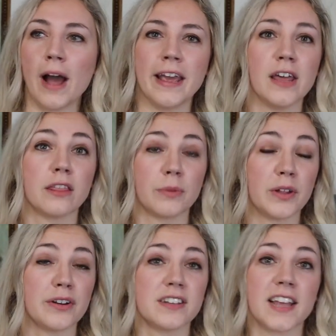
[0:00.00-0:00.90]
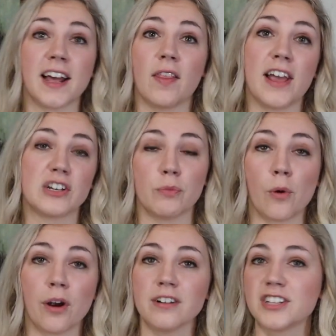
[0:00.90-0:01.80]
YA thrillers that I liked
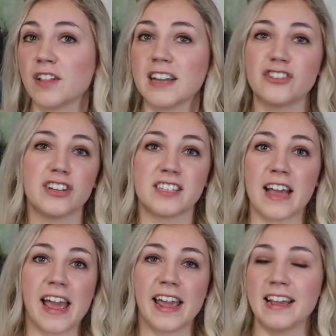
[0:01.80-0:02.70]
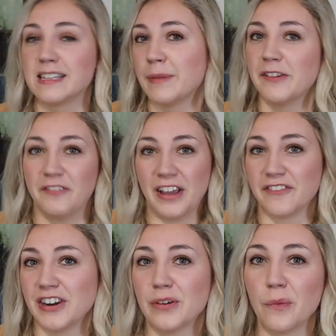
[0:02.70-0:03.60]
more, so let's just say it's my
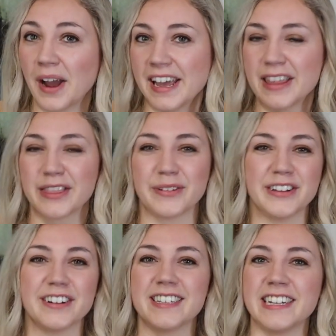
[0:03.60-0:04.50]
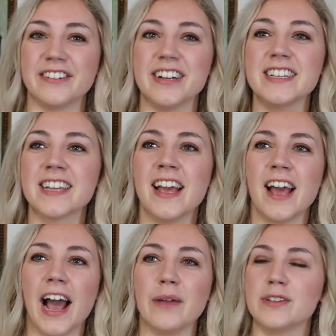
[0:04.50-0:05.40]
favorite YA thriller series.
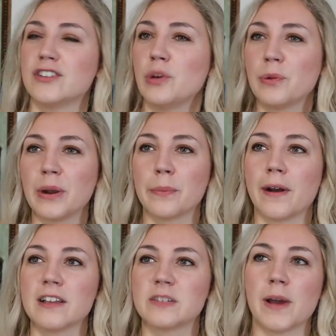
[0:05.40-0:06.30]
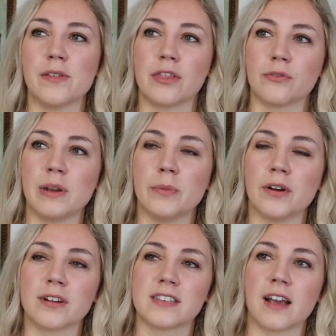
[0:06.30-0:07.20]
I was super impressed by the three
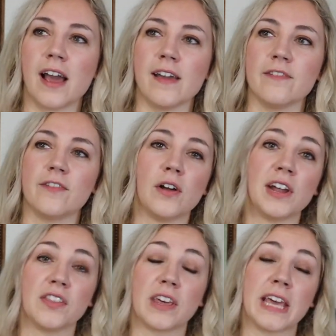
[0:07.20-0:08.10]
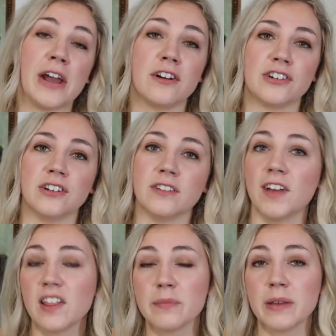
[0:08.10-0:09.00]
books. I felt like the character
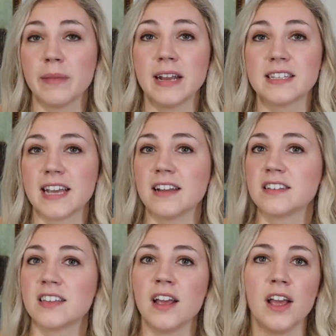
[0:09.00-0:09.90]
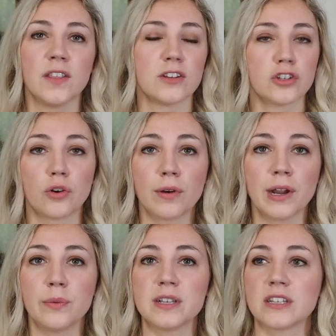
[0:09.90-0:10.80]
development made sense. The
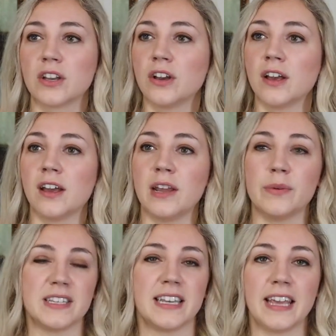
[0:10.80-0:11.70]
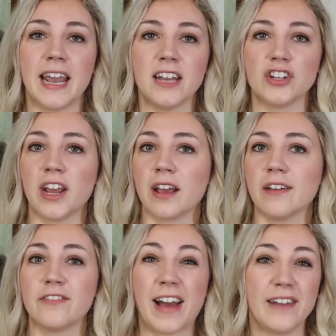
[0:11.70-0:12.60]
story was good, it was engaging,
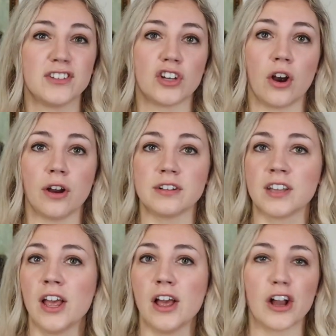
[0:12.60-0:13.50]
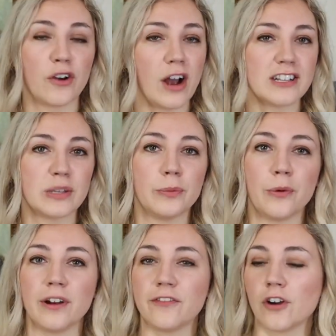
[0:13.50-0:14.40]
five stars across the
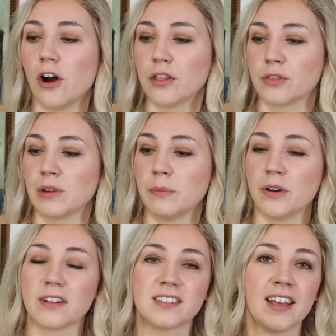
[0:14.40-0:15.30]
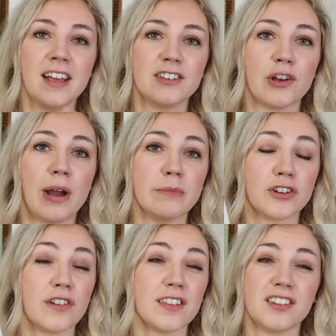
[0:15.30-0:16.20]
board for all three books. So I'm
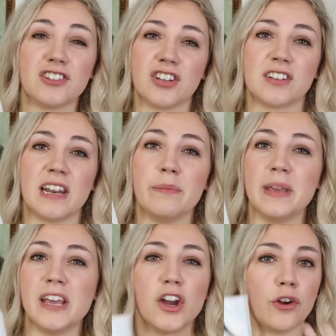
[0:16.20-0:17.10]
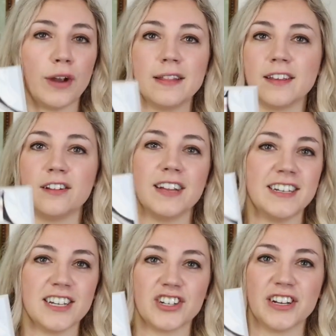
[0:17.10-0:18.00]
sure this is just gonna be a great little
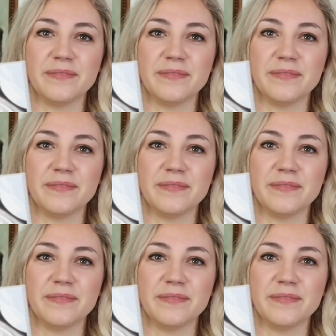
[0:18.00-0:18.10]
addition.